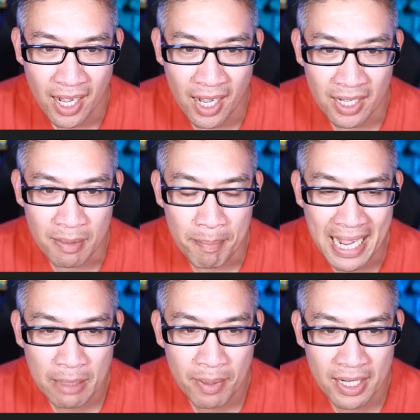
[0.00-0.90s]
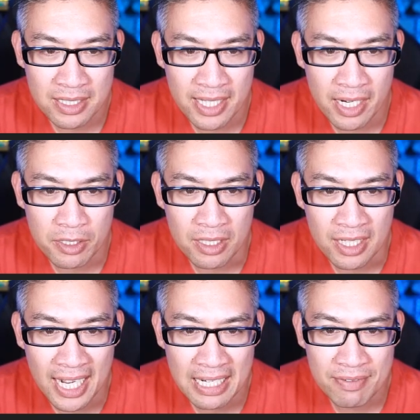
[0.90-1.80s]
On the back box there, you can
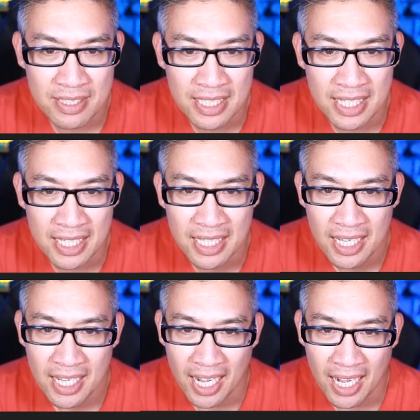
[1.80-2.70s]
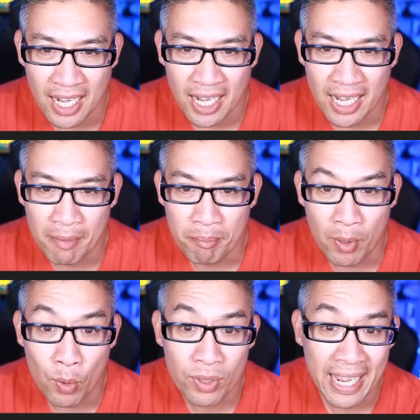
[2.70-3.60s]
kind of see
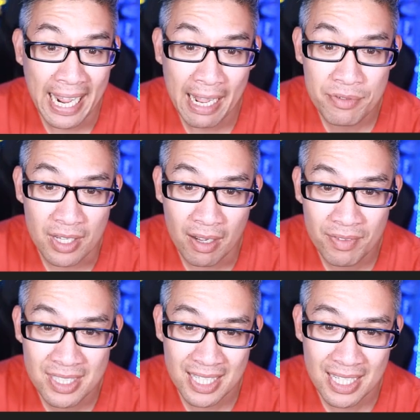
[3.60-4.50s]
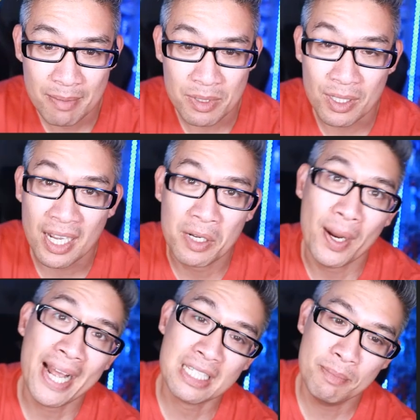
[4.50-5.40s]
both halves of the teams. You got your
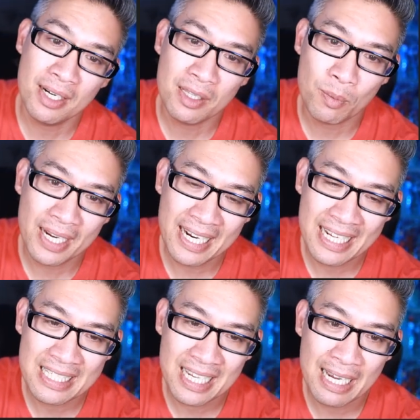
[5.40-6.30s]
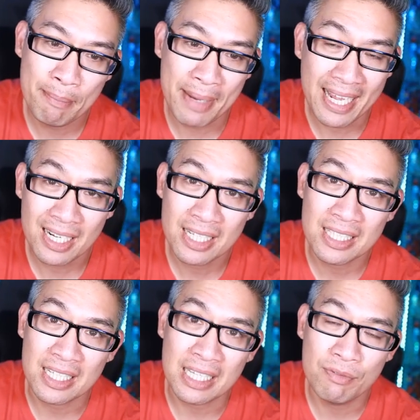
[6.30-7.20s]
X-Men on the right hand side battling the